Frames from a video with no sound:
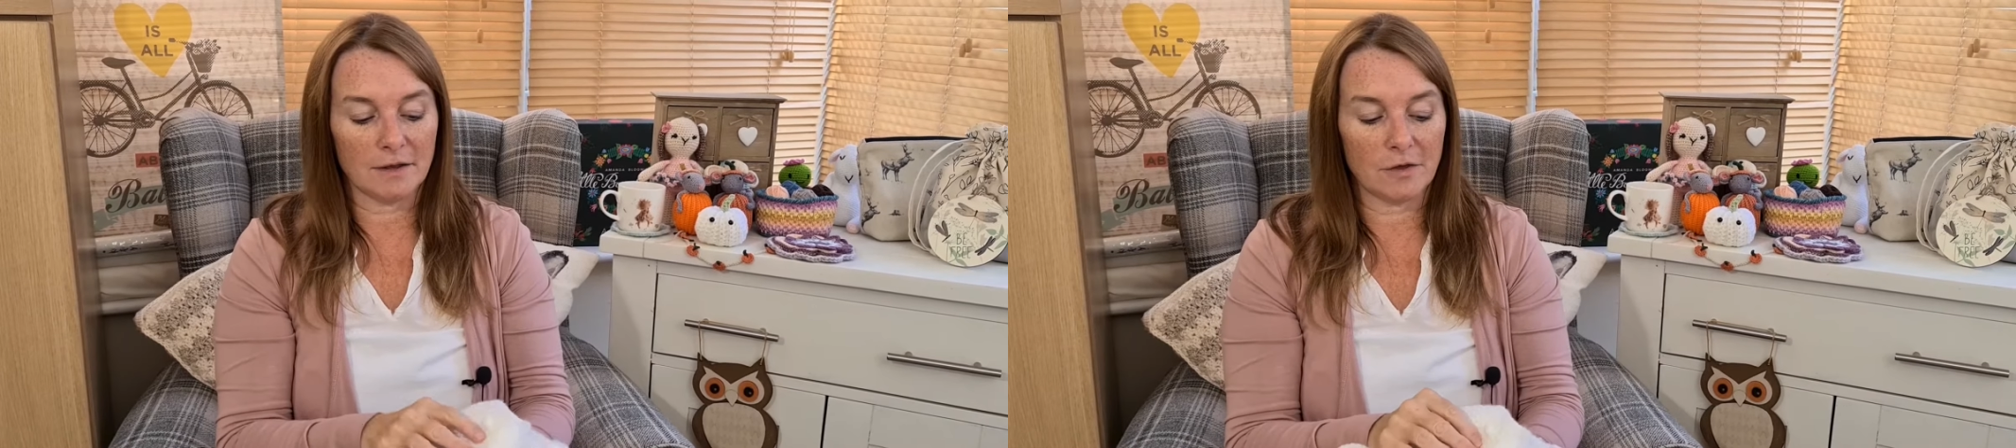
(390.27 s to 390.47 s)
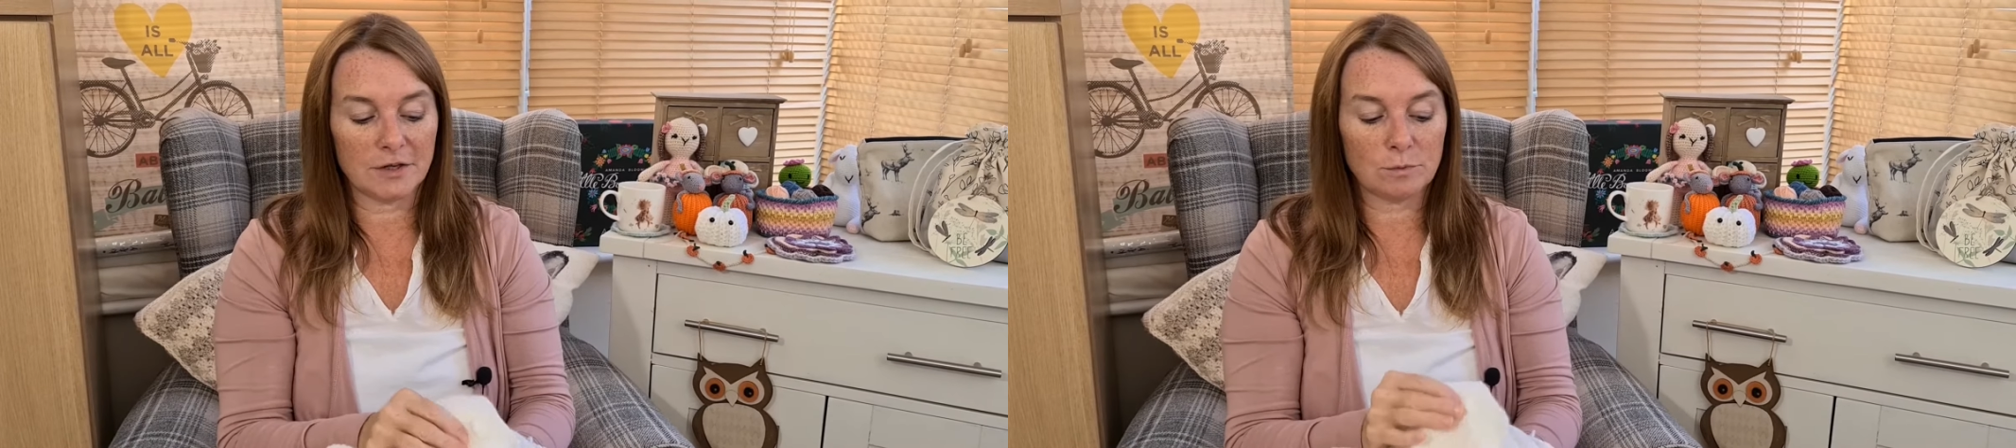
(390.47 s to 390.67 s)

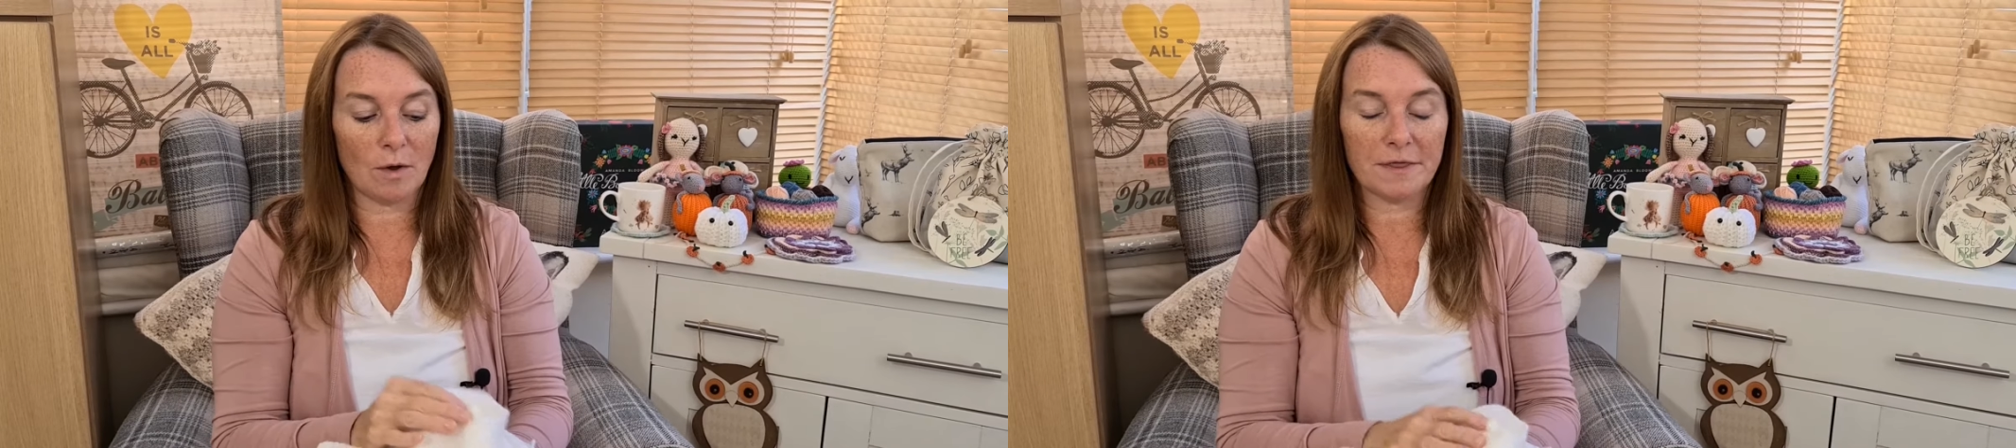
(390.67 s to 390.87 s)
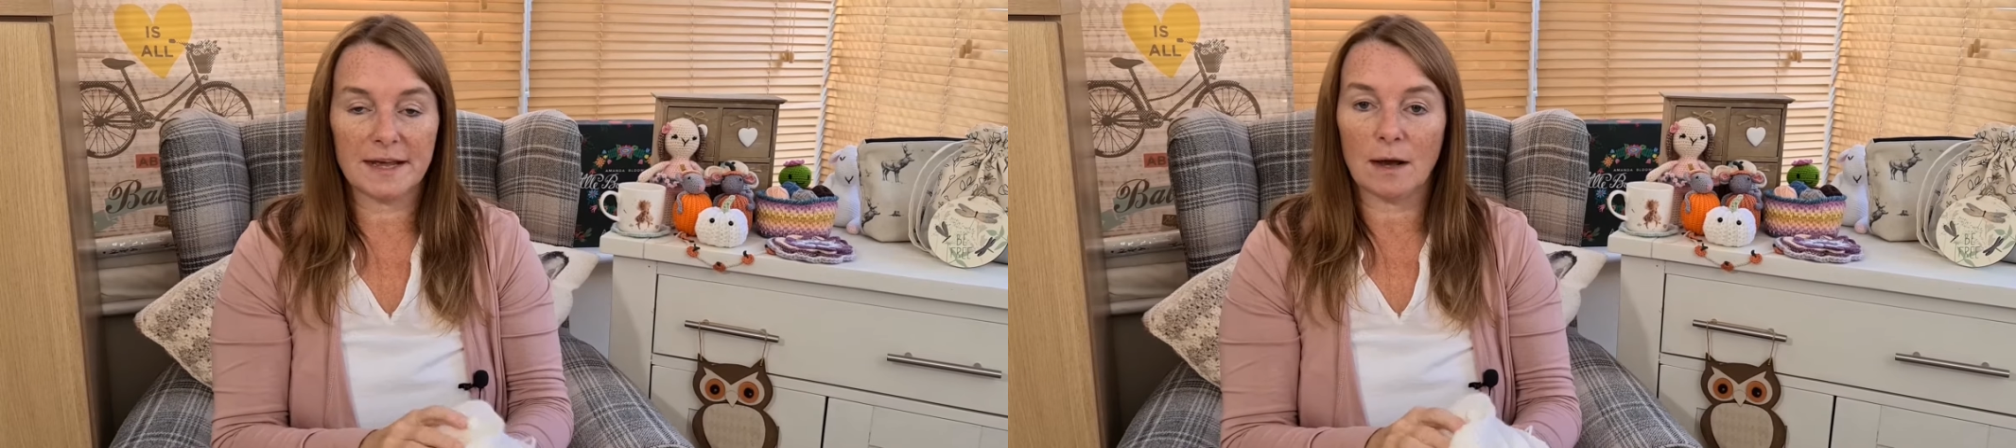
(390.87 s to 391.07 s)
There's
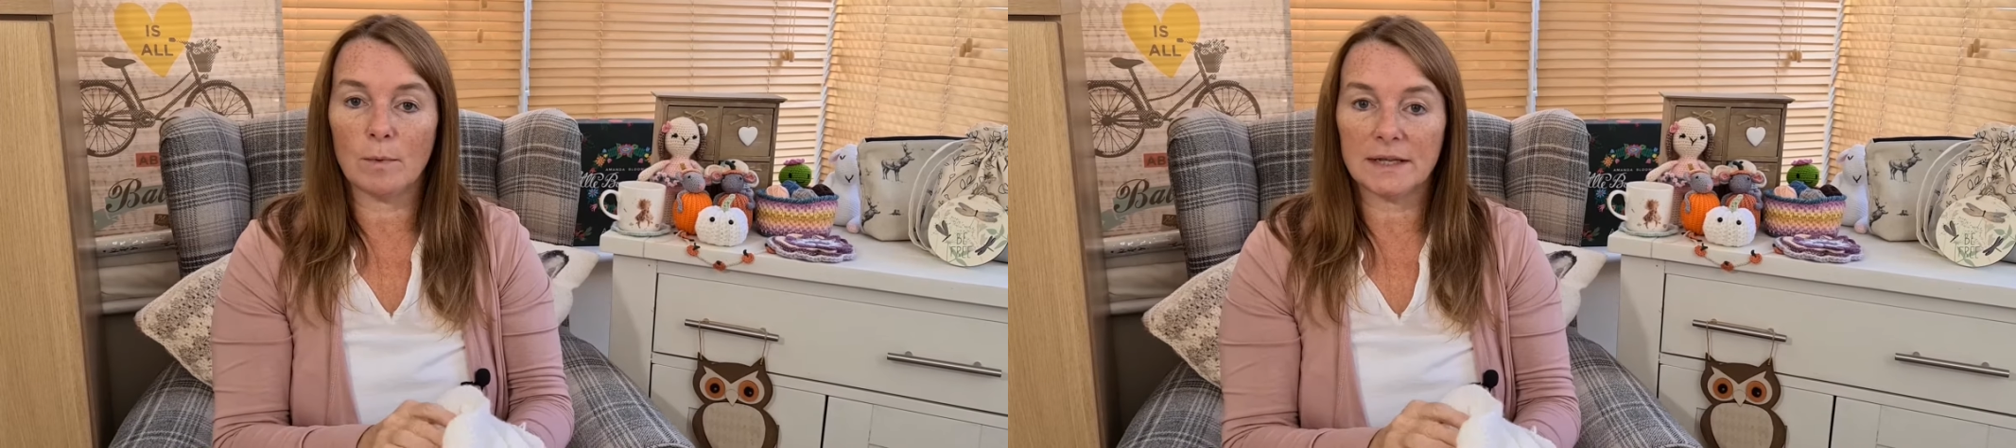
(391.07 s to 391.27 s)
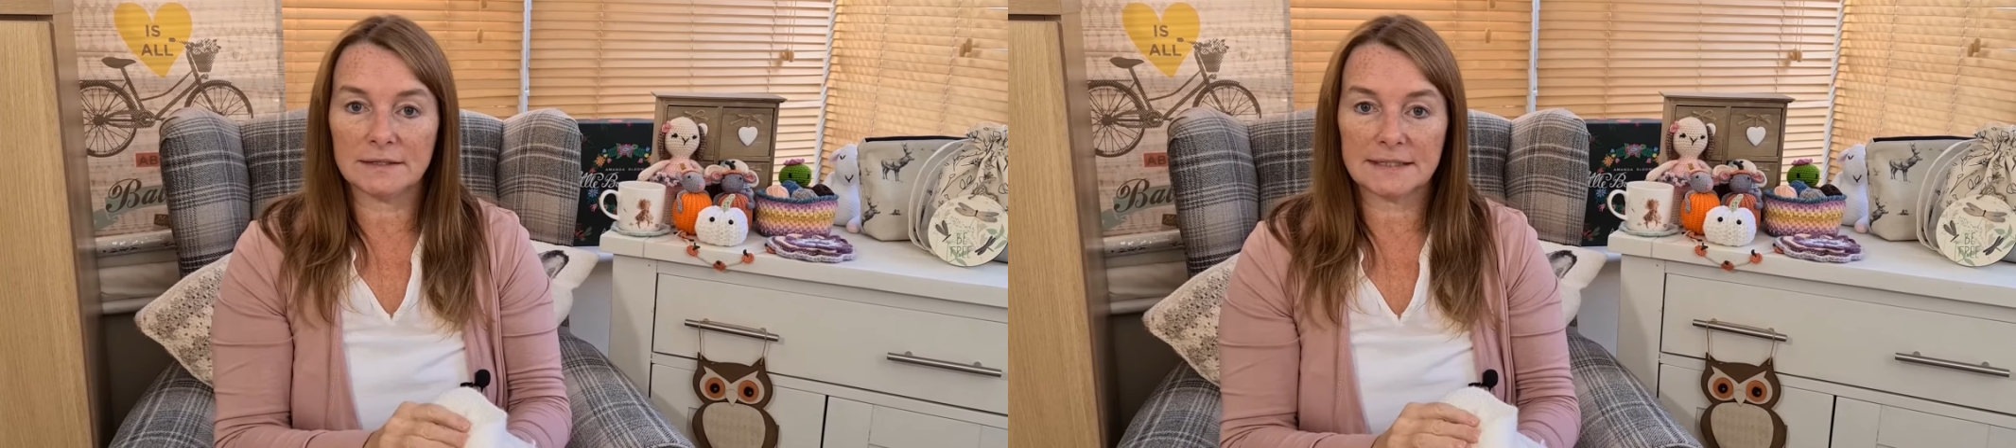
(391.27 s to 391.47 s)
one thing I
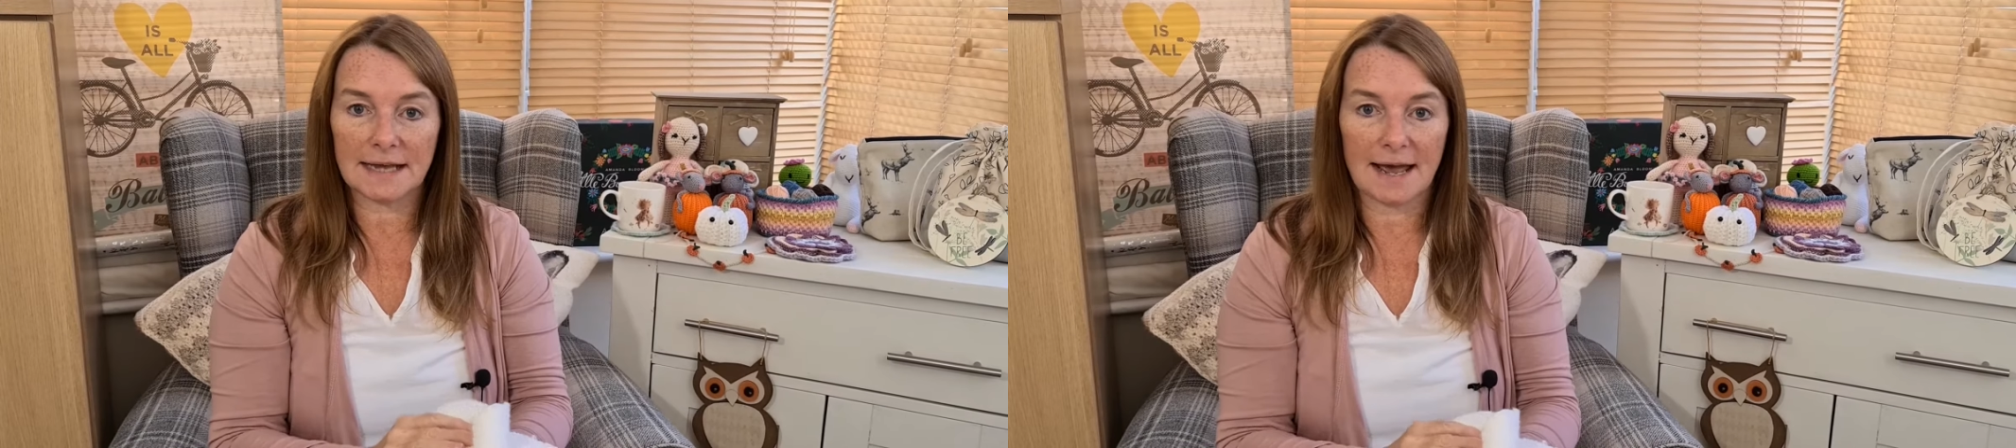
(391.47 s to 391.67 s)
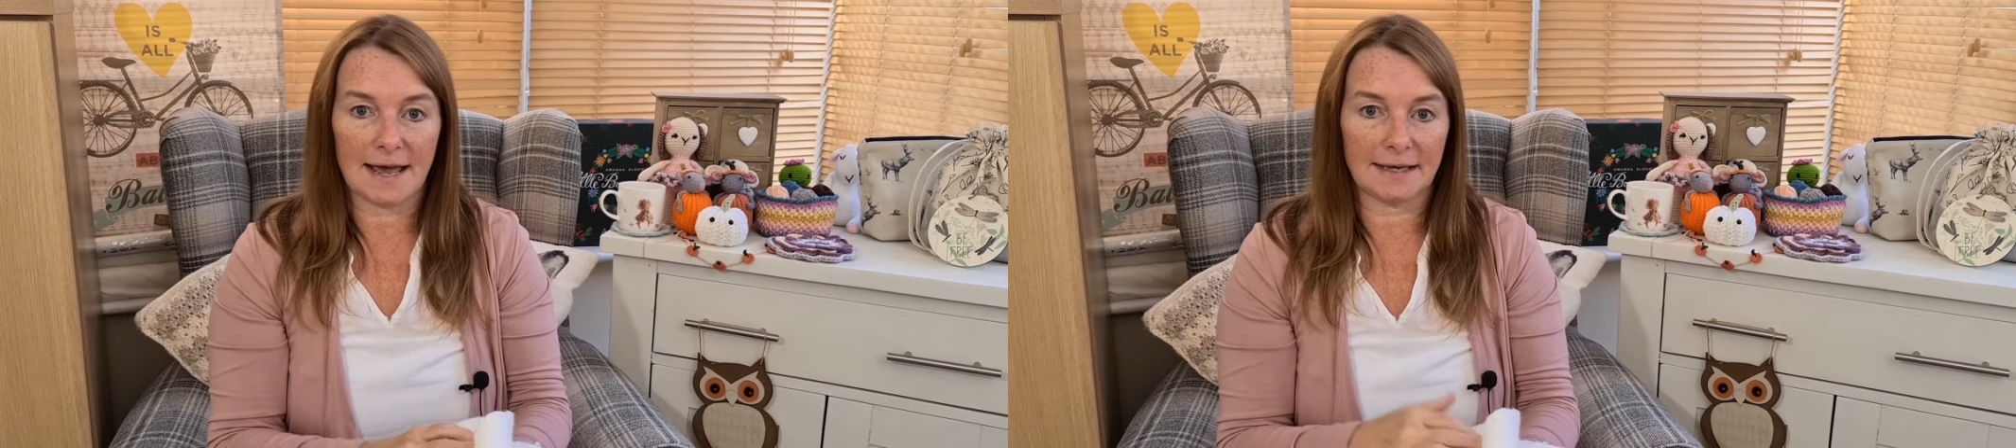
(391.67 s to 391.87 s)
will
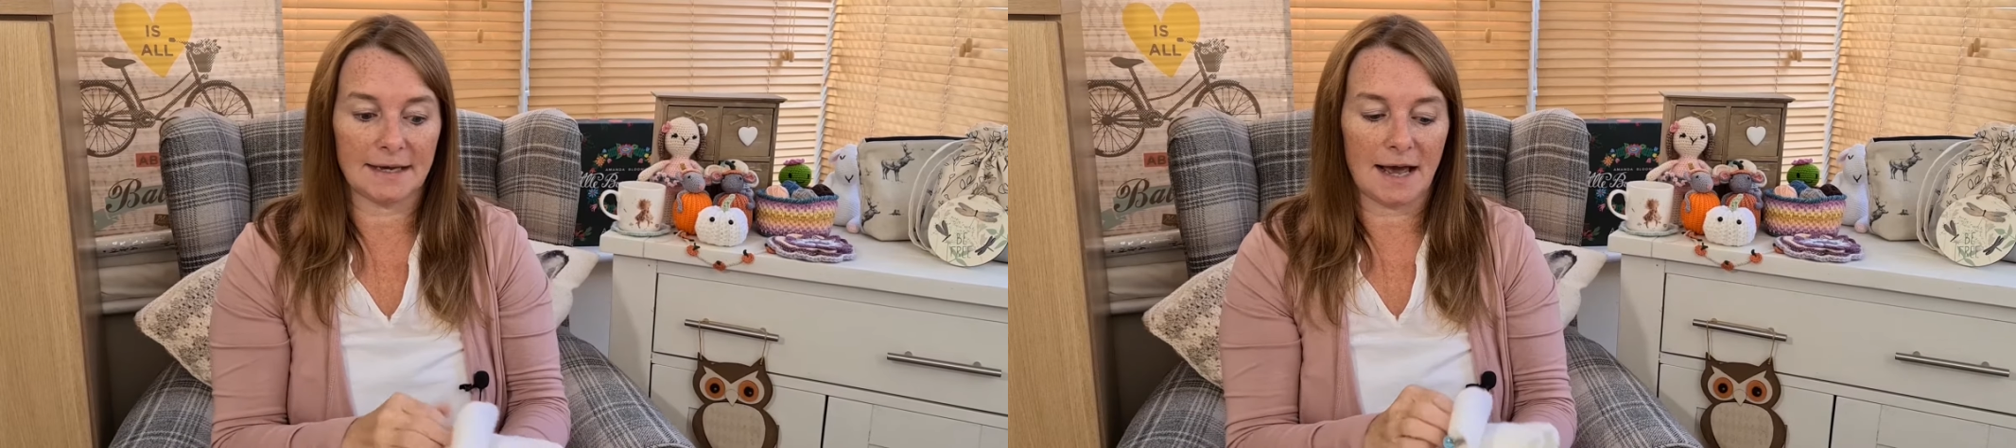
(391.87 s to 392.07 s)
say,